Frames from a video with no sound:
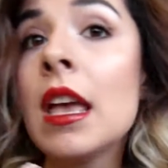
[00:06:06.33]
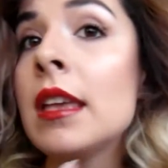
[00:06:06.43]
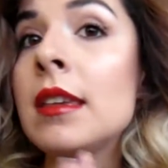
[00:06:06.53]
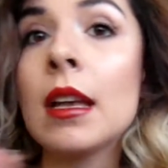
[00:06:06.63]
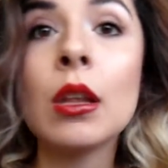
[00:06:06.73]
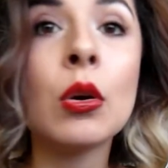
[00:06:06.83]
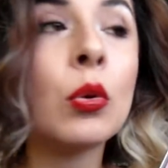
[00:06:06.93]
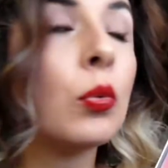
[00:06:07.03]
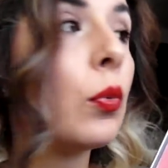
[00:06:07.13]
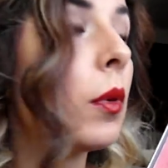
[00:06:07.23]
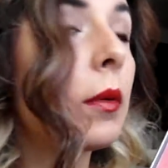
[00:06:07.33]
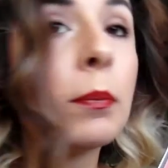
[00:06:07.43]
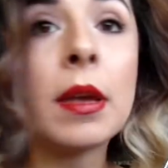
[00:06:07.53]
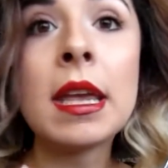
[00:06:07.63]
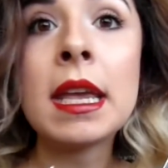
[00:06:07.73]
Yellow,
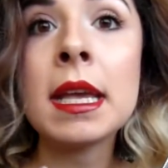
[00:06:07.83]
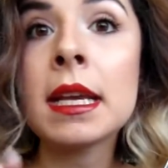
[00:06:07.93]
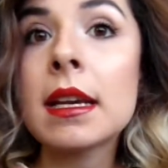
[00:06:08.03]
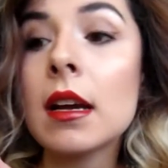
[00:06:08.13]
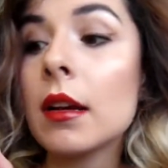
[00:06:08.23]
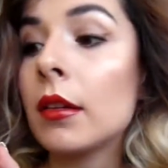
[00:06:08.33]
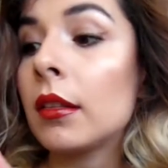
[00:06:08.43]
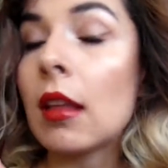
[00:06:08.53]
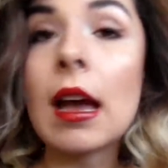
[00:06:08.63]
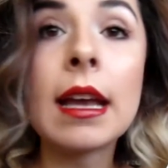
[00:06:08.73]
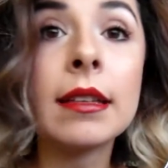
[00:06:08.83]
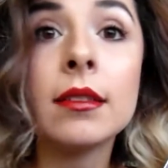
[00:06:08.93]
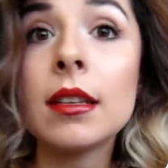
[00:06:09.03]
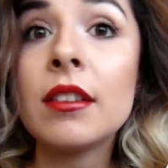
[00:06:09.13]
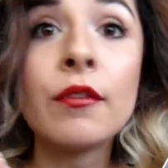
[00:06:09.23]
pink,
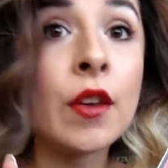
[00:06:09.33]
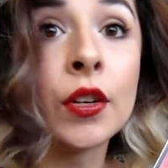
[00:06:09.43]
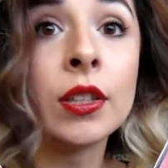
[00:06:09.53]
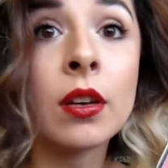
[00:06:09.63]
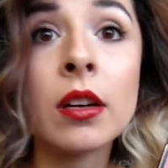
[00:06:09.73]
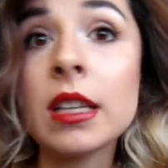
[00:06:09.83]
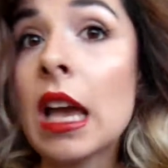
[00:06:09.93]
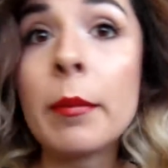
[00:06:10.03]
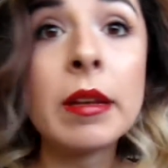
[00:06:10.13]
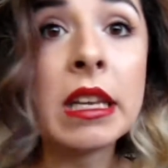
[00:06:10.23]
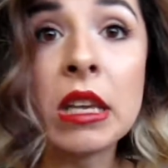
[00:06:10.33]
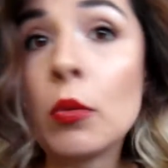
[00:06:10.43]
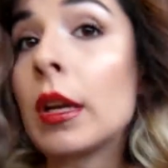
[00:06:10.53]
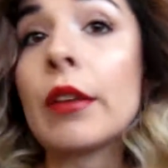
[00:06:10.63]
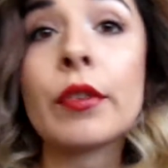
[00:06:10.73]
light, very dark, ebony,
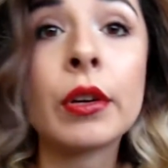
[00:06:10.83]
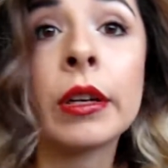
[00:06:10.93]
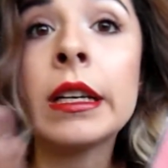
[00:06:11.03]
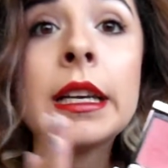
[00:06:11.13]
whatever.